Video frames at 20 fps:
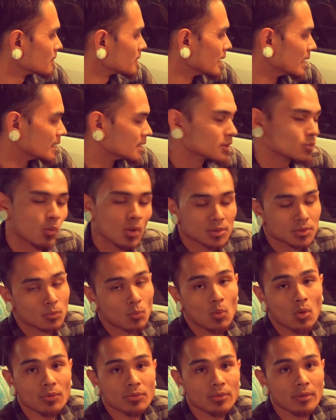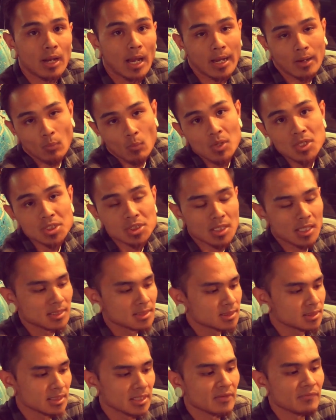It just wasn't worth it. I wish I
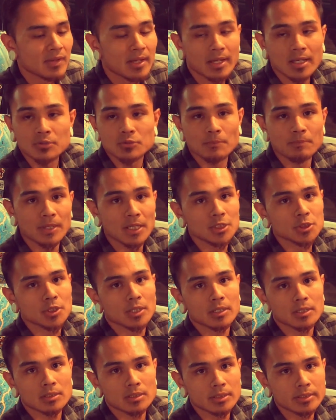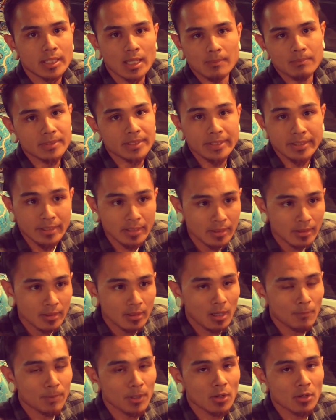saved that extra paycheck to get me
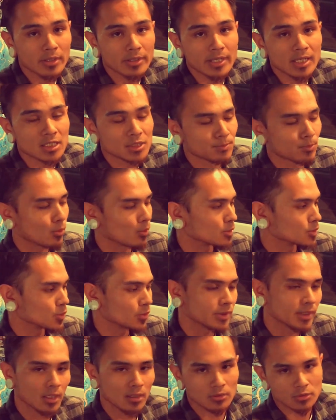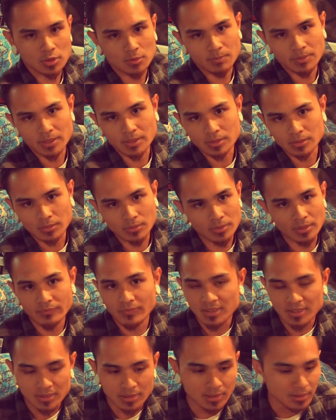a pair of K Sports or Yellow Speeds or
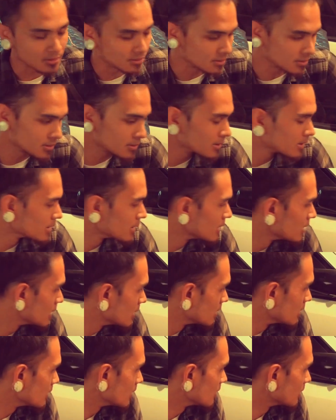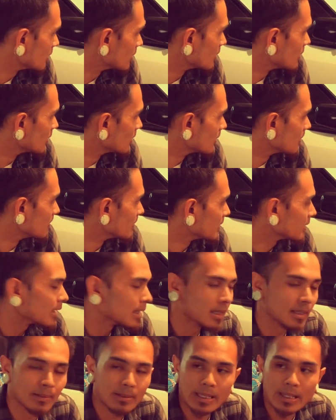even Seekas.
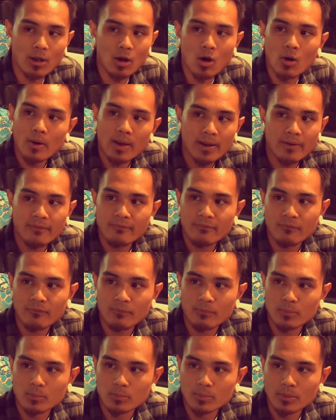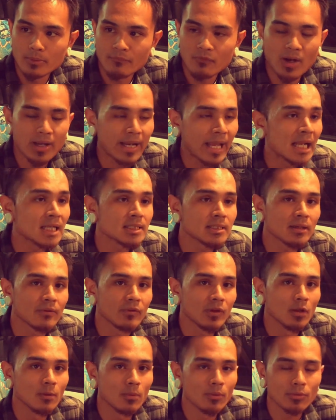And they all have financing
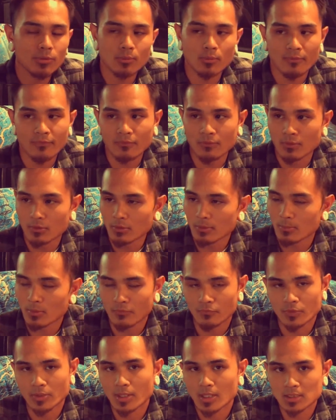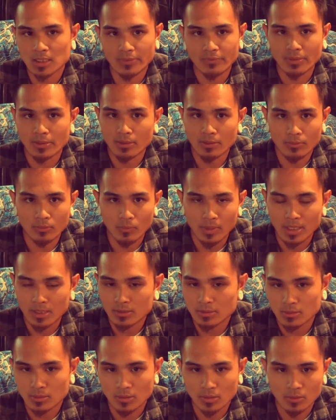available through a firm, or if you guys have any other way
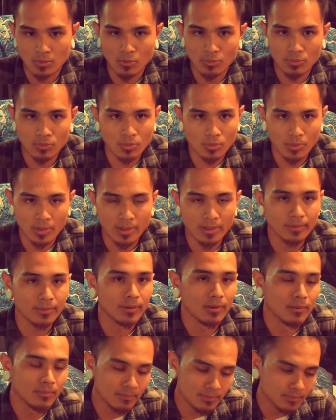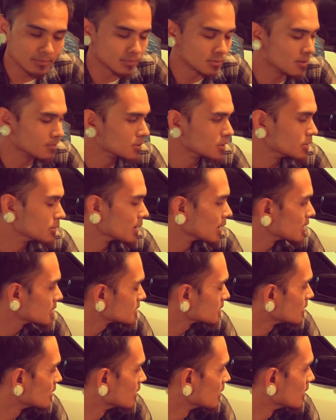to, you know, go through credit, you know, it's up to you
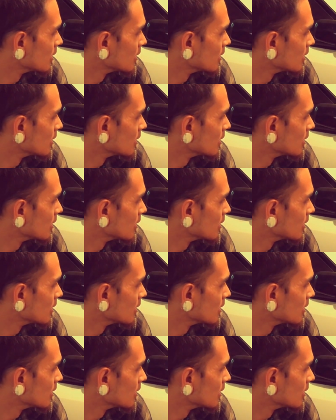guys.